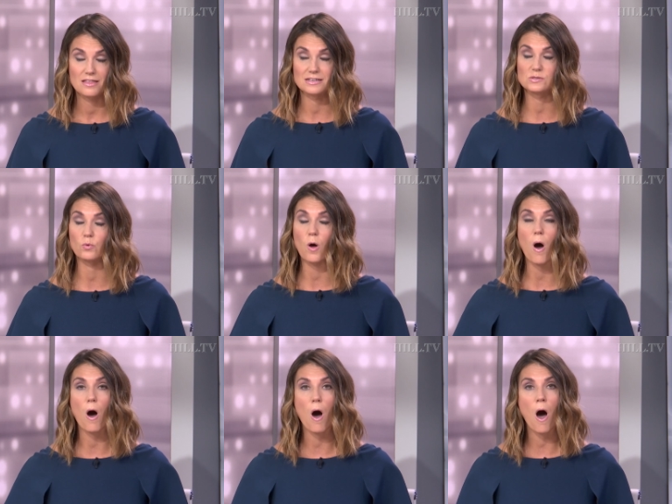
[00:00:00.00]
This
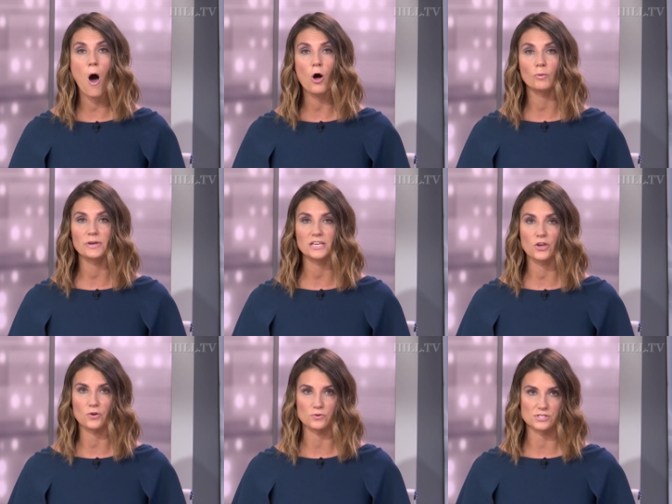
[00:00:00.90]
will all be
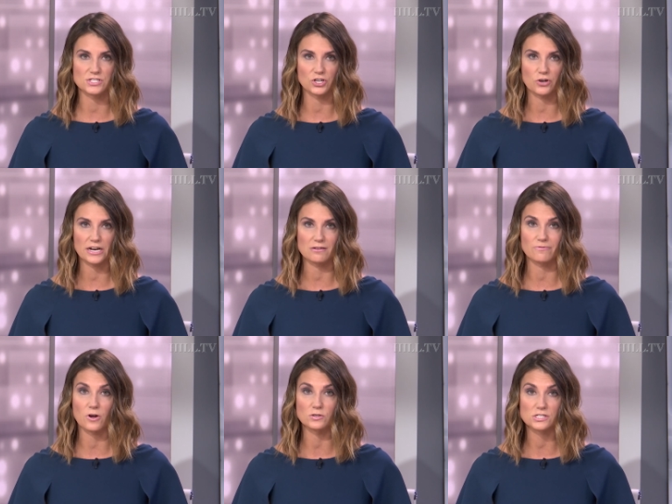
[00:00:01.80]
used to create a
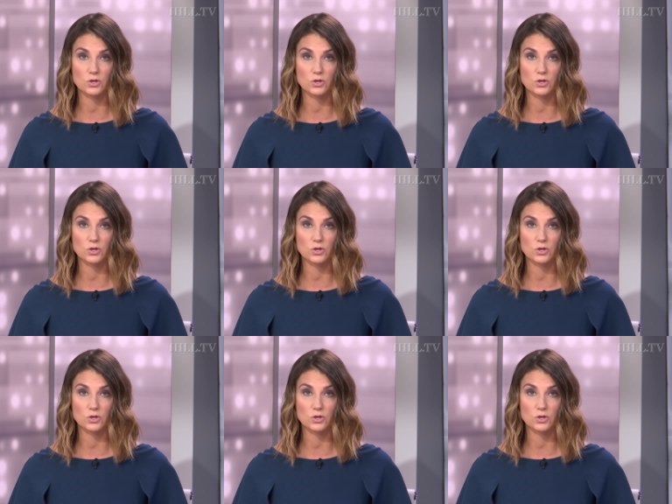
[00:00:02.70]
false